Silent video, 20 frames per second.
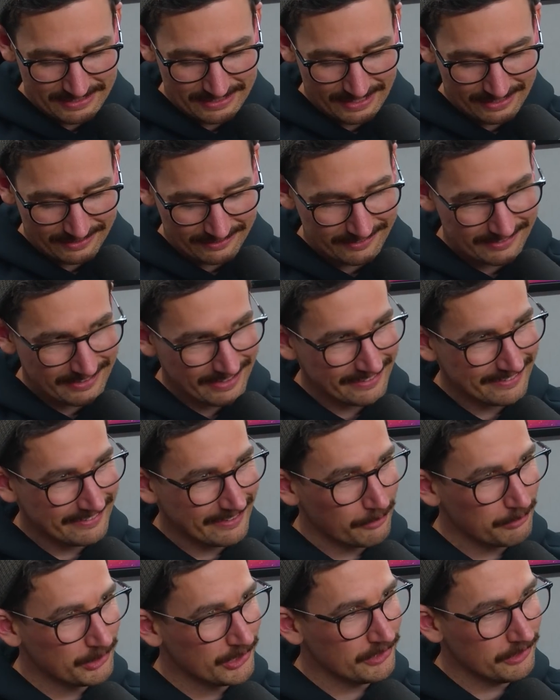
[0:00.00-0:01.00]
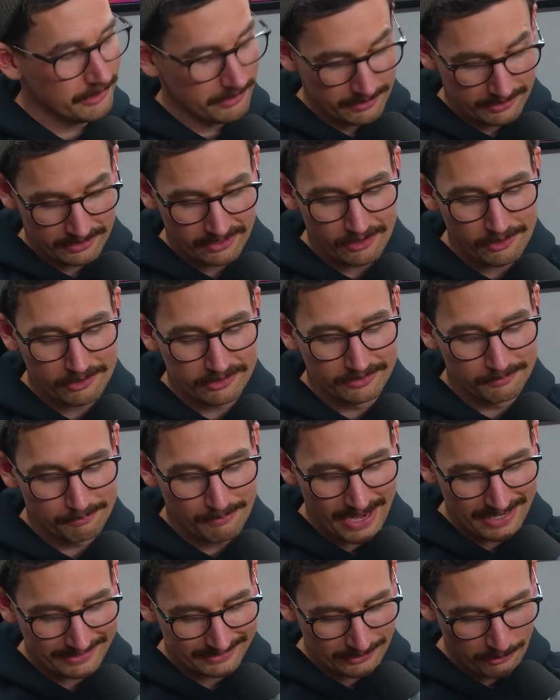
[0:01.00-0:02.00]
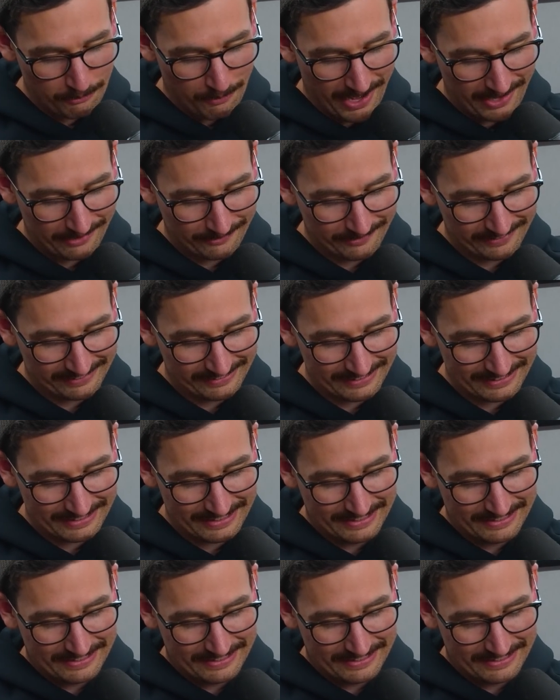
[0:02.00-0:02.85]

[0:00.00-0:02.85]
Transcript: they got another W, going back to back with it.